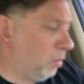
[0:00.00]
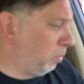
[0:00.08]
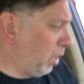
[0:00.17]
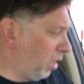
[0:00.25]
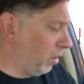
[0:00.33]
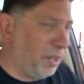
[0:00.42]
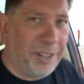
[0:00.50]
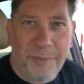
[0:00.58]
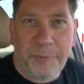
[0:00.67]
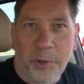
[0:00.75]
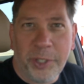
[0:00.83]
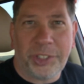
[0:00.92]
Well,
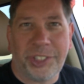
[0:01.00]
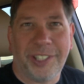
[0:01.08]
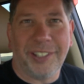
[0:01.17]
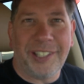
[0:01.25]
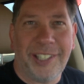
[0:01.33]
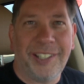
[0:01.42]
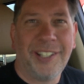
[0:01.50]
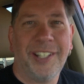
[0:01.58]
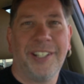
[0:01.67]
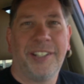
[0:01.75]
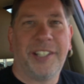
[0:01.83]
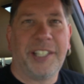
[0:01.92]
unfortunately,
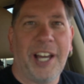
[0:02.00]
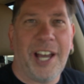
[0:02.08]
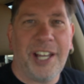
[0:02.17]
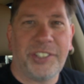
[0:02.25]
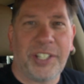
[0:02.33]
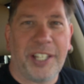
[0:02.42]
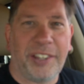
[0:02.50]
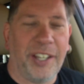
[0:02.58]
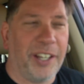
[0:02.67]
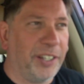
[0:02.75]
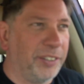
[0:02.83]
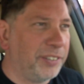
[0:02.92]
the guys at
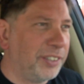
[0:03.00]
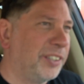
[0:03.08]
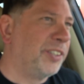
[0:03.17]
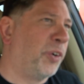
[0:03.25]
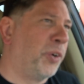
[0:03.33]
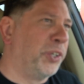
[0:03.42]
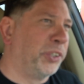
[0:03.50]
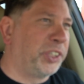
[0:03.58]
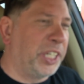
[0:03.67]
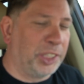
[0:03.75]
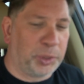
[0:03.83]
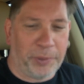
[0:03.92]
the oil
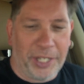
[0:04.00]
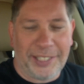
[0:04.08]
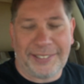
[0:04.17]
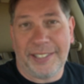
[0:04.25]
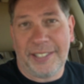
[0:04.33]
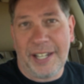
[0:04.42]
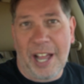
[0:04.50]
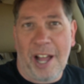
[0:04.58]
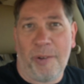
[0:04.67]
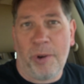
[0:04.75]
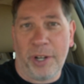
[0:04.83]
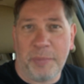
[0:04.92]
change place did
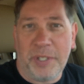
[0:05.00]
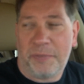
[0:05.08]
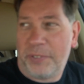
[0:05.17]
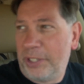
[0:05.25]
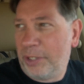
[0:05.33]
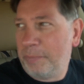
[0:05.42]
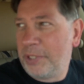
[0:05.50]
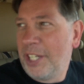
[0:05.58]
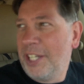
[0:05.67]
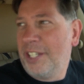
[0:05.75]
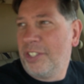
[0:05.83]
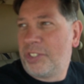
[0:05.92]
not want to be filmed.
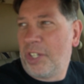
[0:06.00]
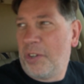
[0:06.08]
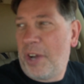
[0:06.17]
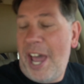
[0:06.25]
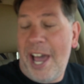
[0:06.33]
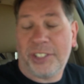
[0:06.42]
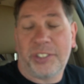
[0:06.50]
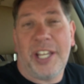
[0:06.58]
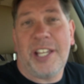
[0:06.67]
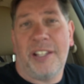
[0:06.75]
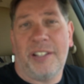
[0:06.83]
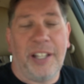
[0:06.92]
So
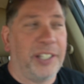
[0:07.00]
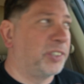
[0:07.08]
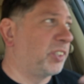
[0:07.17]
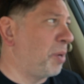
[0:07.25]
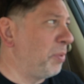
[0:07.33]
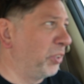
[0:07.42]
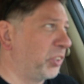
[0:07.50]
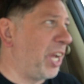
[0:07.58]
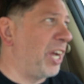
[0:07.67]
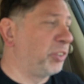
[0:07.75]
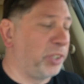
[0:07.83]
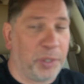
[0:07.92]
actually, a couple of those
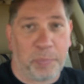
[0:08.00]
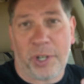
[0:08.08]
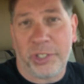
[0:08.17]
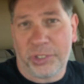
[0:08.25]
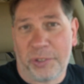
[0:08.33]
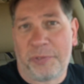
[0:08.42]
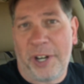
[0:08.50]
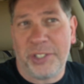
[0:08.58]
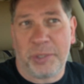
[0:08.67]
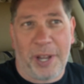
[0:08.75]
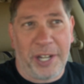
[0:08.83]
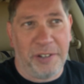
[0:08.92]
guys are like personal
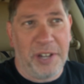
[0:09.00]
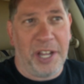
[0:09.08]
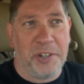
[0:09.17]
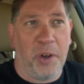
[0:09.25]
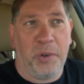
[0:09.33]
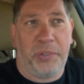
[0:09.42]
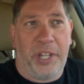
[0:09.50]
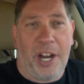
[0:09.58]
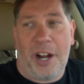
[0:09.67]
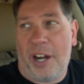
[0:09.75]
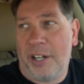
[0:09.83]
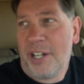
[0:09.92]
friends of mine. I know who they
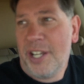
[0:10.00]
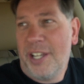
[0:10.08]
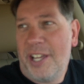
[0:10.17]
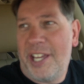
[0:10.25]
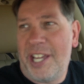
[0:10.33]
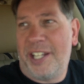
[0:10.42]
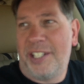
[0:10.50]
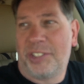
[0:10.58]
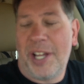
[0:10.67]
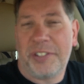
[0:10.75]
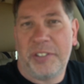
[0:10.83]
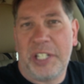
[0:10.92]
are. And it's
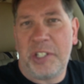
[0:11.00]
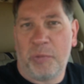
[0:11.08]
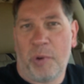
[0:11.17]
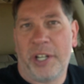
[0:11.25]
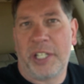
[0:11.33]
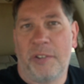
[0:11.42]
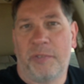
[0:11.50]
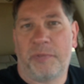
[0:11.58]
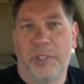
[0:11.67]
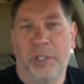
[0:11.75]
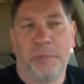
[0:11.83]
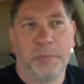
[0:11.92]
not that they didn't want to get
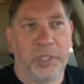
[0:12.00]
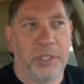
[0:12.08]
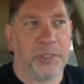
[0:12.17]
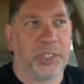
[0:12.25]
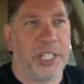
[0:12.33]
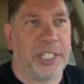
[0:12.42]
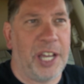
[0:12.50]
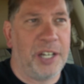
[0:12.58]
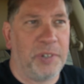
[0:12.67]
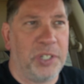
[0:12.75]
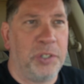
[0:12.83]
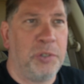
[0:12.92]
filmed, but it was like kind
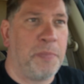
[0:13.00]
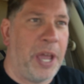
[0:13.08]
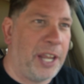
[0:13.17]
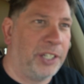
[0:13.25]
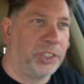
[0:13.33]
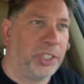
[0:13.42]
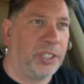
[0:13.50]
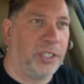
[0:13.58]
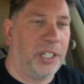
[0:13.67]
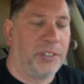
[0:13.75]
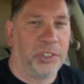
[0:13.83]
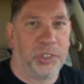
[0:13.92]
of a new manager
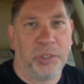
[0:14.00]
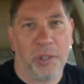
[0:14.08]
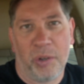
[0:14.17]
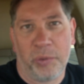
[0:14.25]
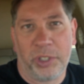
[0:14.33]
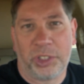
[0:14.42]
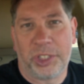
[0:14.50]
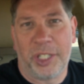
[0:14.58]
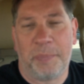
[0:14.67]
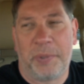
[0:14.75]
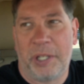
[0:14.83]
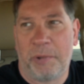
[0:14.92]
and there's new
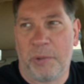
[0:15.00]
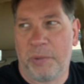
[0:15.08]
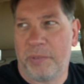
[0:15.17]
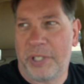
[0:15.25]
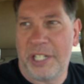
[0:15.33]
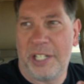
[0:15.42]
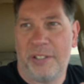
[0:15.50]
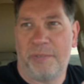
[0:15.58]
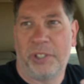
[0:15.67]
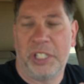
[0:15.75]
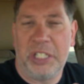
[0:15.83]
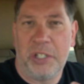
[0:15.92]
ownership, and they didn't
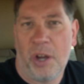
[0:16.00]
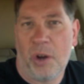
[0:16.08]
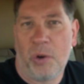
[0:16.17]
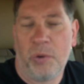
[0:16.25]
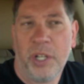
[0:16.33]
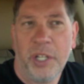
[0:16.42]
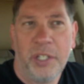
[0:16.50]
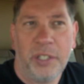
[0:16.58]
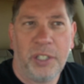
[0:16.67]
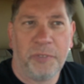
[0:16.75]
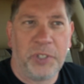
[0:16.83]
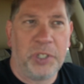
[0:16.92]
really know
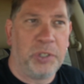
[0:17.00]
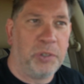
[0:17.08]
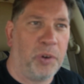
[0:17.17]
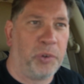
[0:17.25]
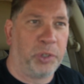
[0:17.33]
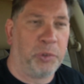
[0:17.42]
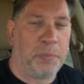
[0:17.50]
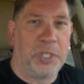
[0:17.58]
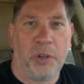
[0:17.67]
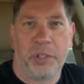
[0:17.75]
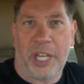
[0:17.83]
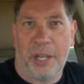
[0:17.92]
if the new owner would
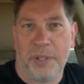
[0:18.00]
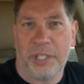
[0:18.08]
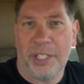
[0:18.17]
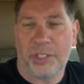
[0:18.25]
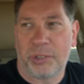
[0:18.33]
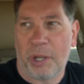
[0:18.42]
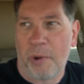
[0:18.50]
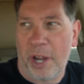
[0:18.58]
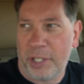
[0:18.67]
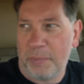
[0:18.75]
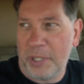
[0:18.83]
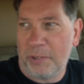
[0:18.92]
be okay with it. So I
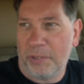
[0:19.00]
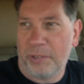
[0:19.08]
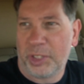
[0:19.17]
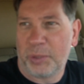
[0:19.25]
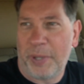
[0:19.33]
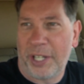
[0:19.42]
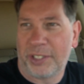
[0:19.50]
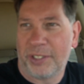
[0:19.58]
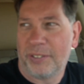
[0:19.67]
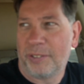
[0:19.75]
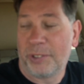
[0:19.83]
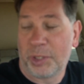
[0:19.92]
wanted to be
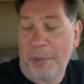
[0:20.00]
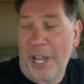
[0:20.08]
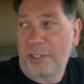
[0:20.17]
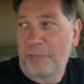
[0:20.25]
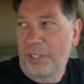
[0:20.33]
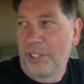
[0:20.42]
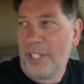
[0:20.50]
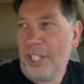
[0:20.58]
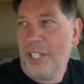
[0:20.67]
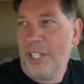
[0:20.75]
respectful.